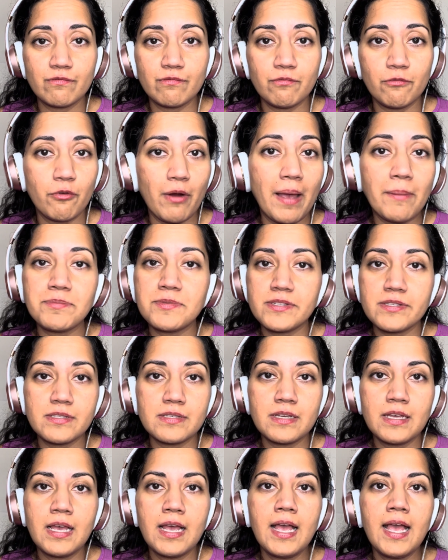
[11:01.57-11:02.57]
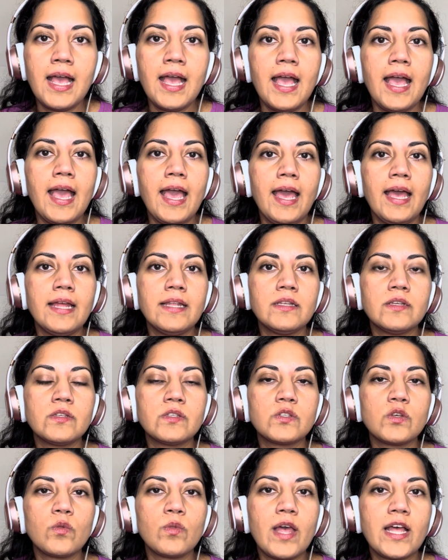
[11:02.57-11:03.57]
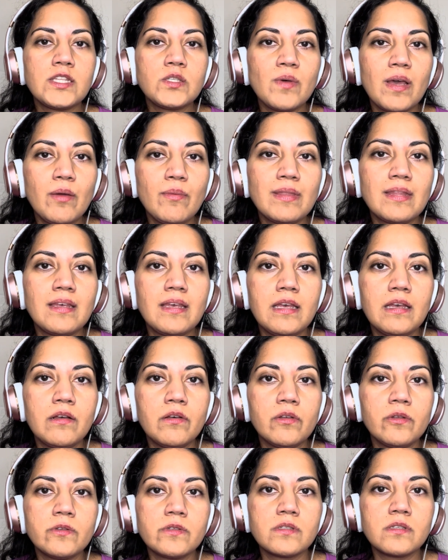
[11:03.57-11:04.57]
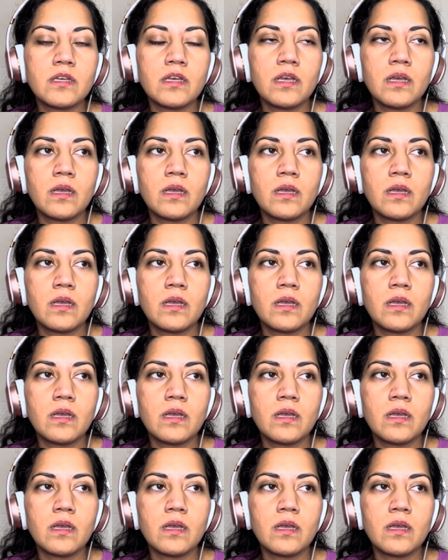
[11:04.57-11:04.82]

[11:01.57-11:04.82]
reps. And so that's why with Kegels,